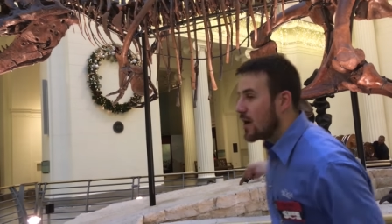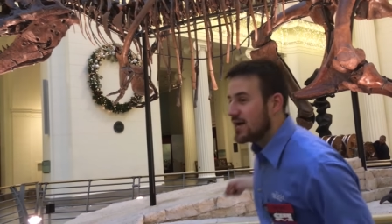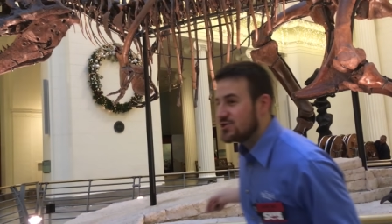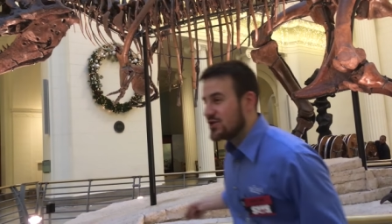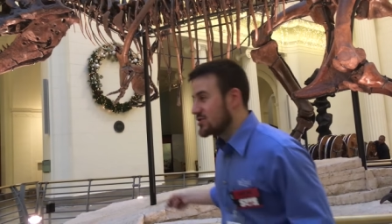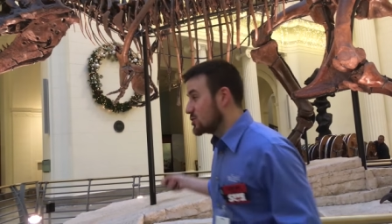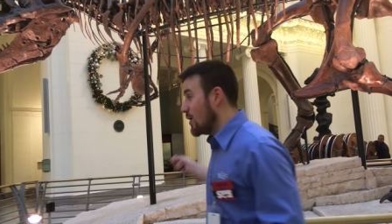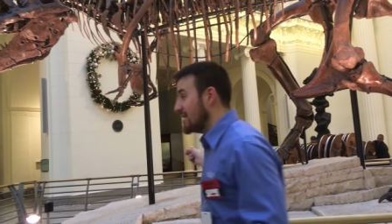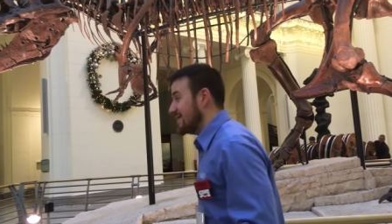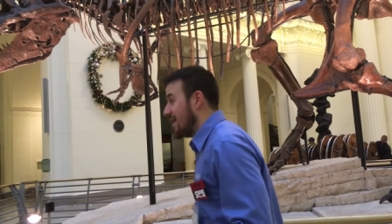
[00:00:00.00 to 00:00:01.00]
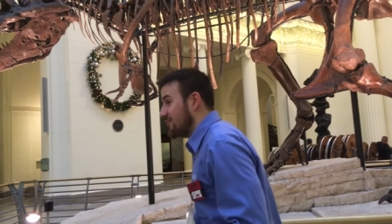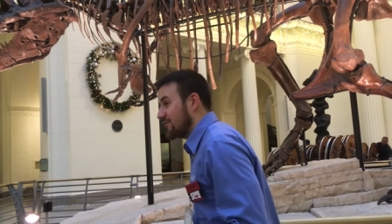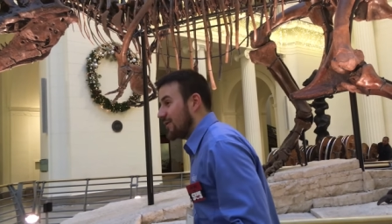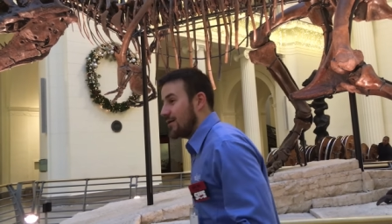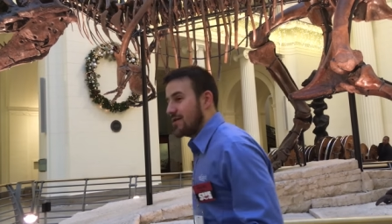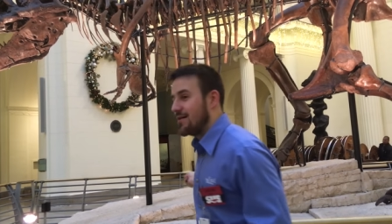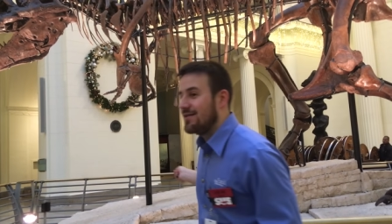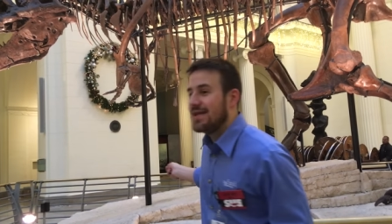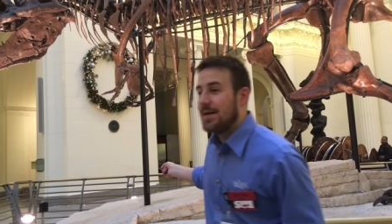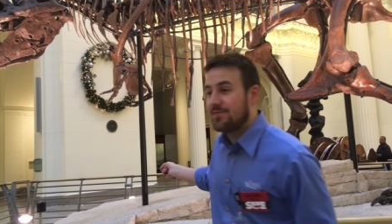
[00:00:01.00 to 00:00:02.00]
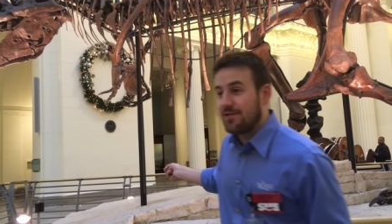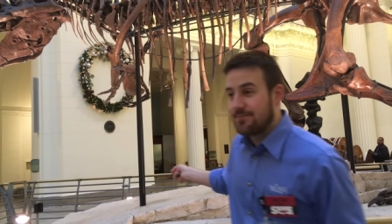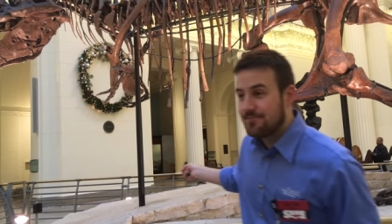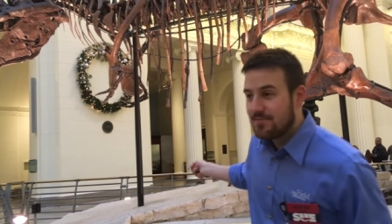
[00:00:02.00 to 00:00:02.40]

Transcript: way she could squat down this way without collapsing.